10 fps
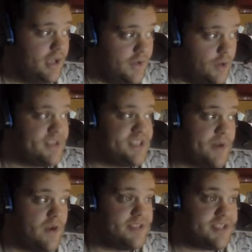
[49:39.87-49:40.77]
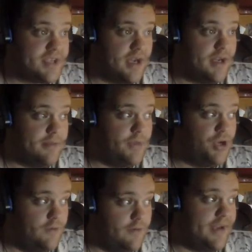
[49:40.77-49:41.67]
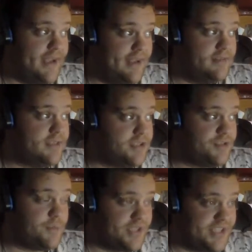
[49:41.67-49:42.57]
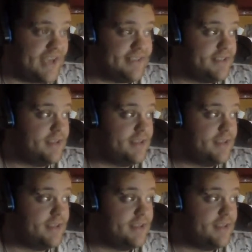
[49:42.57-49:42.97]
there was spirits maneuvering in to protect